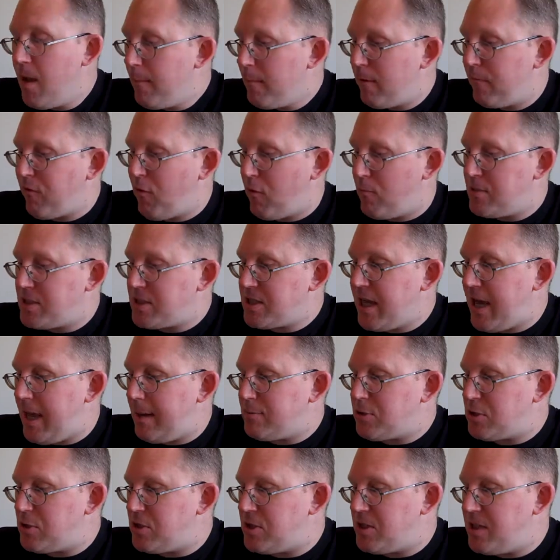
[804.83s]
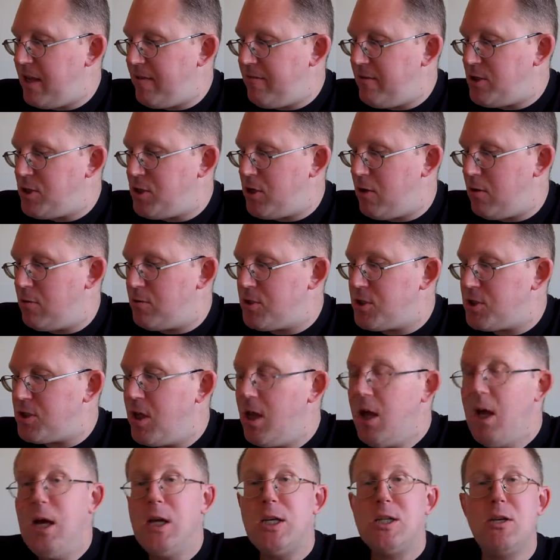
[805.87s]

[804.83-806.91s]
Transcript: performance capture is Davy Jones.